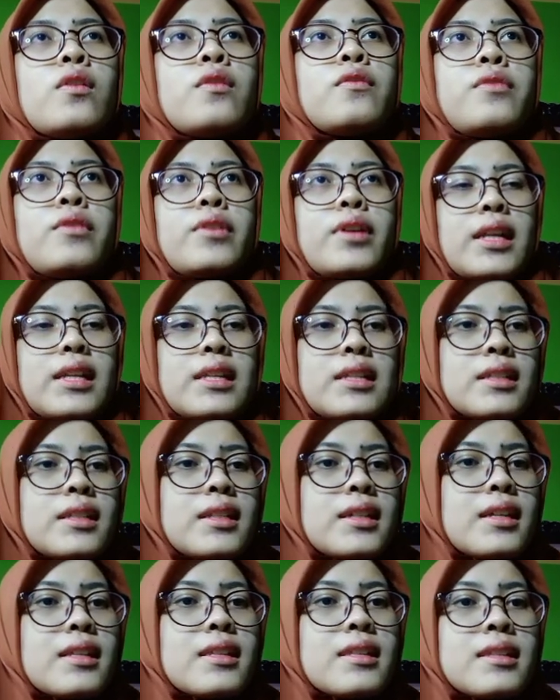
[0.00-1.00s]
For
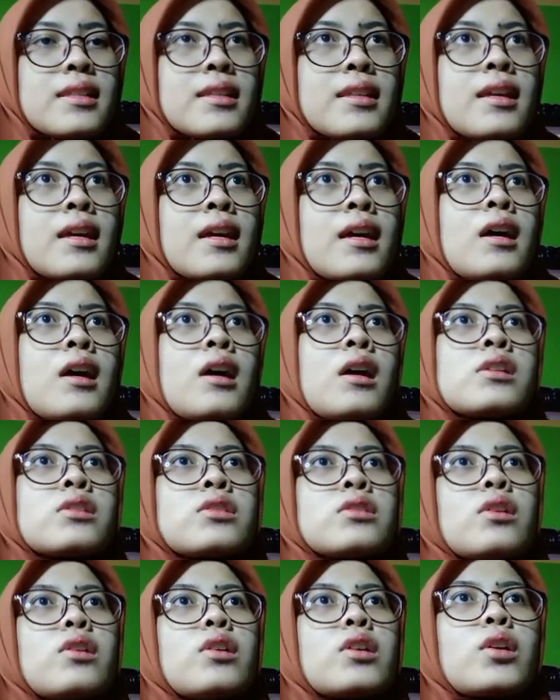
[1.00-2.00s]
instance,
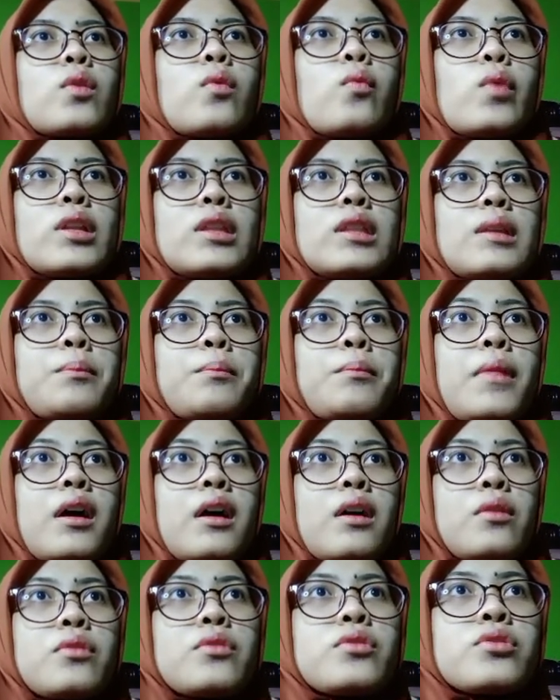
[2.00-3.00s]
start with the
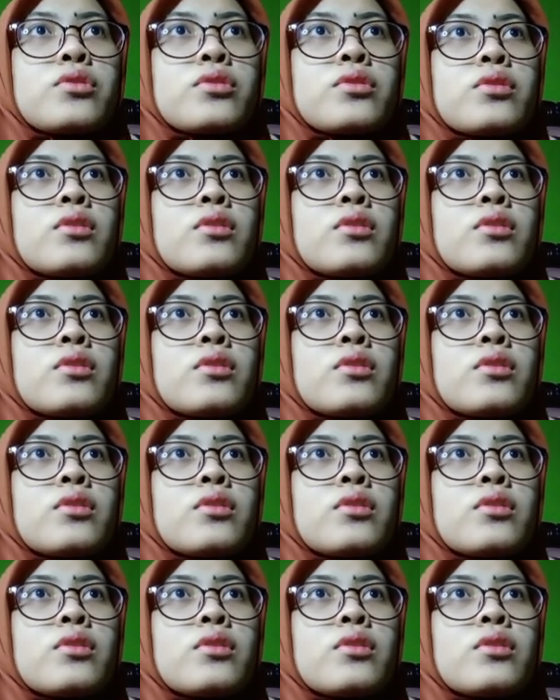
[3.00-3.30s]
pause,